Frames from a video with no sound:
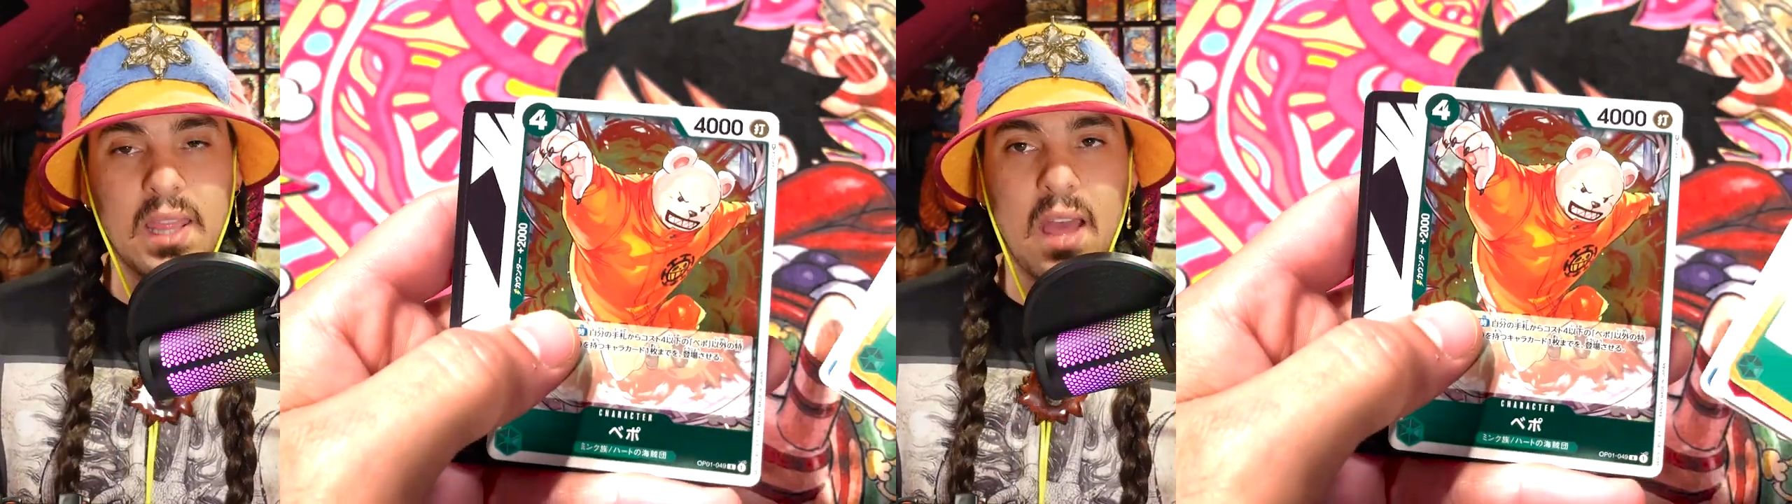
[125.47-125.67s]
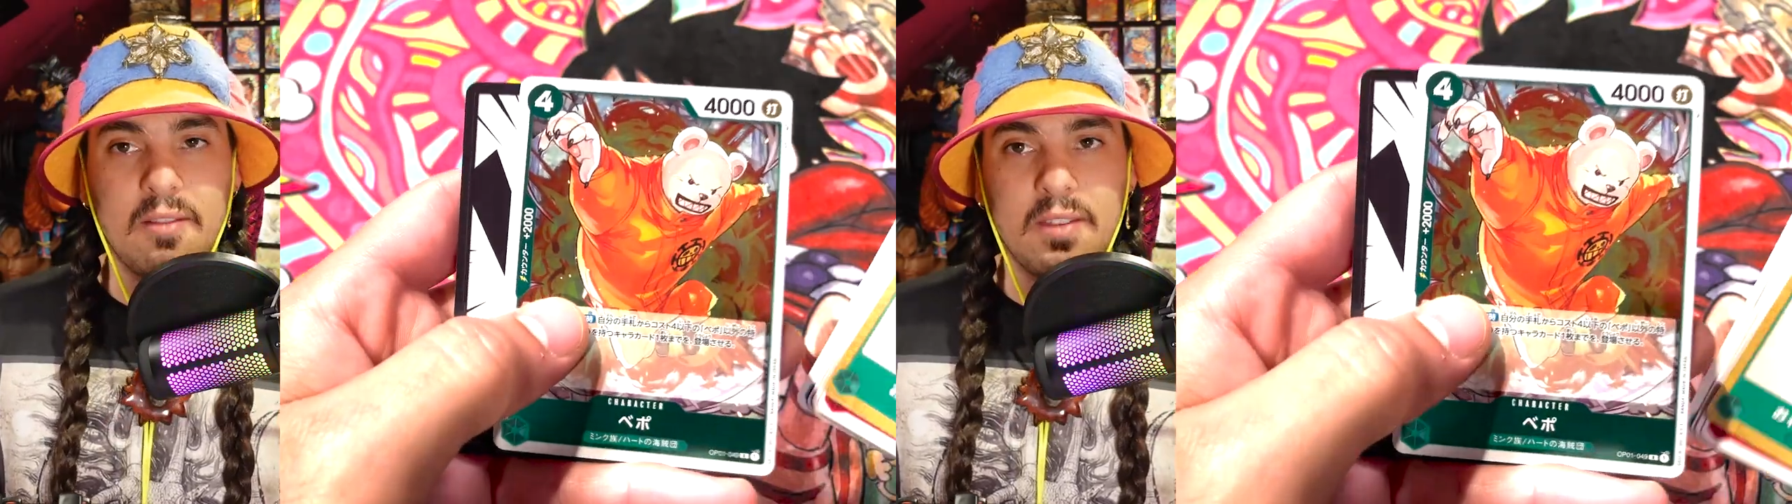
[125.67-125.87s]

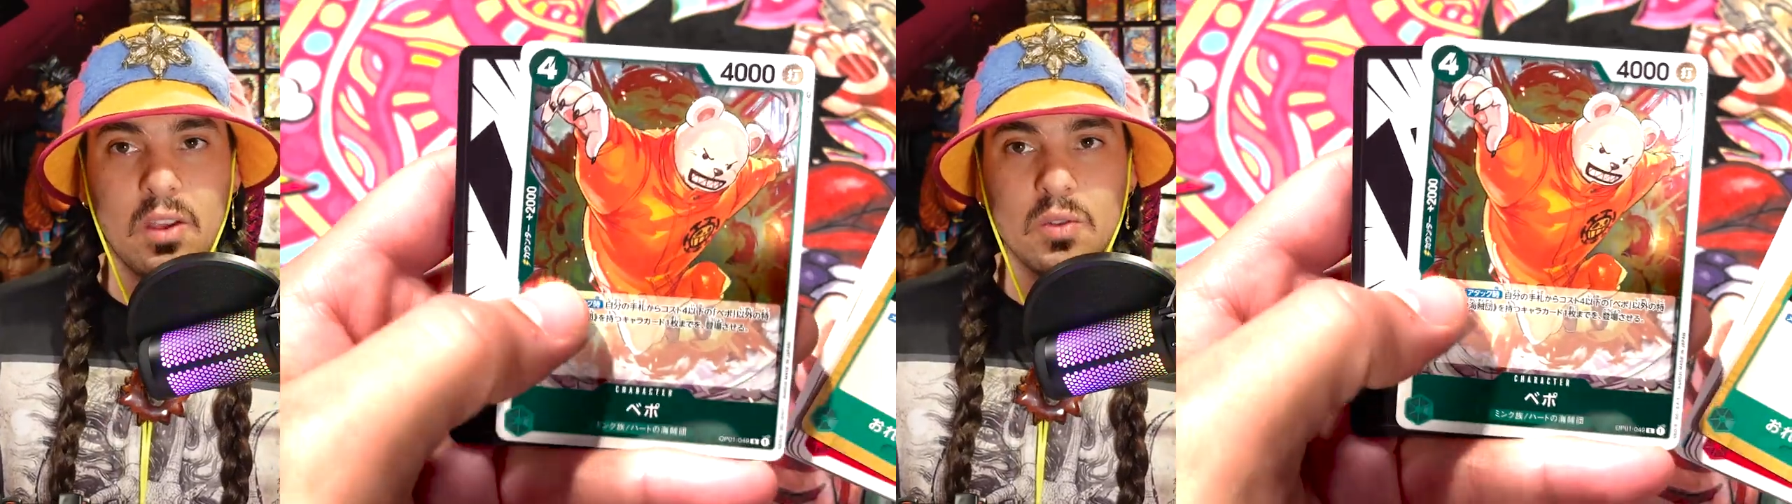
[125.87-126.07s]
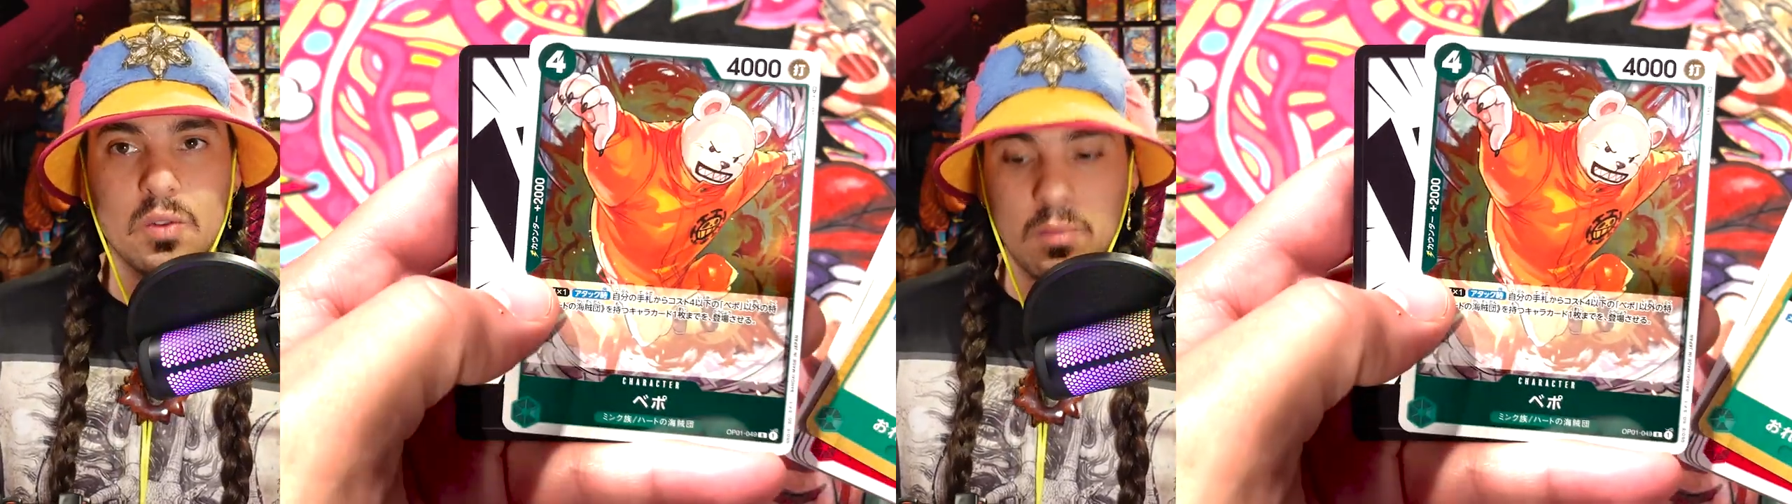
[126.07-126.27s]
that
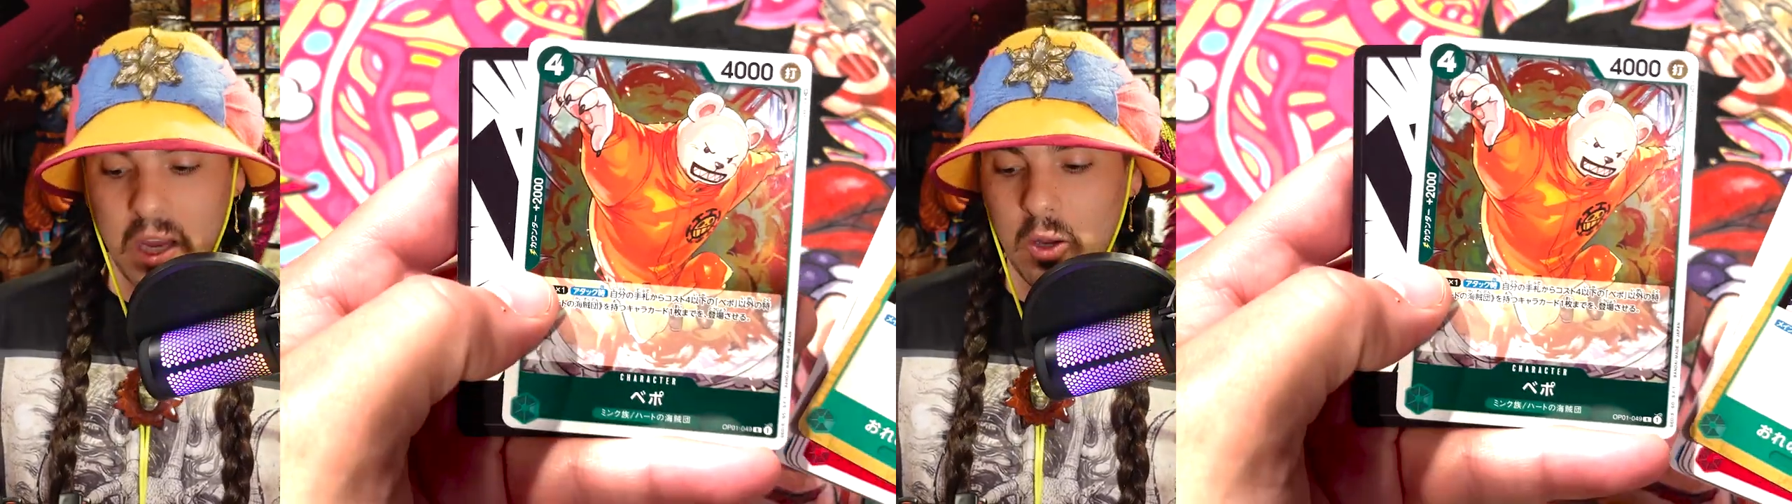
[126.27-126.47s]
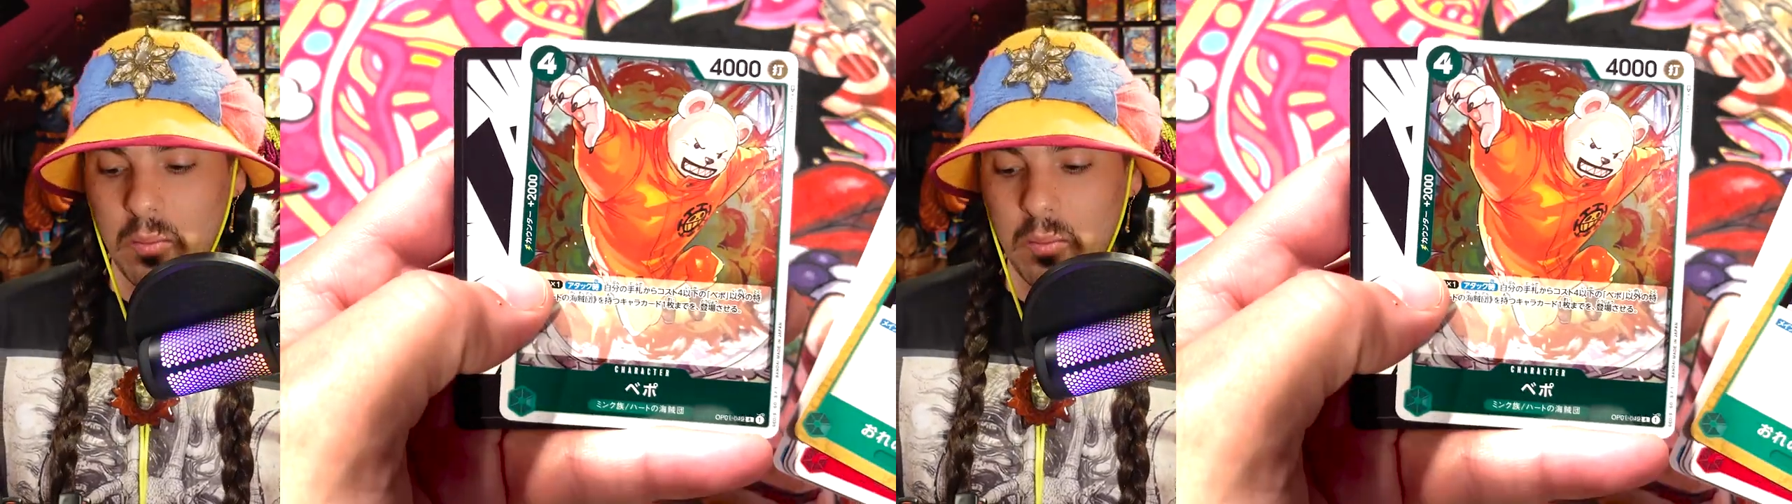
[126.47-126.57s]
feels when Michael